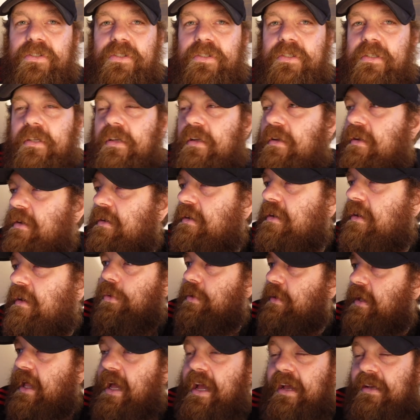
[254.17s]
just uh,
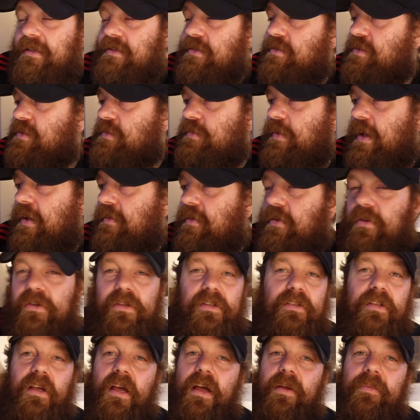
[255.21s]
relax, just having a
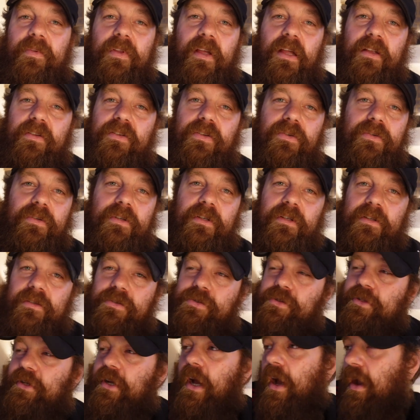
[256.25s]
good time tattooing here
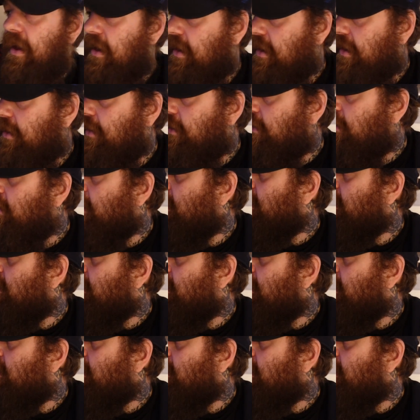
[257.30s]
in Chicago.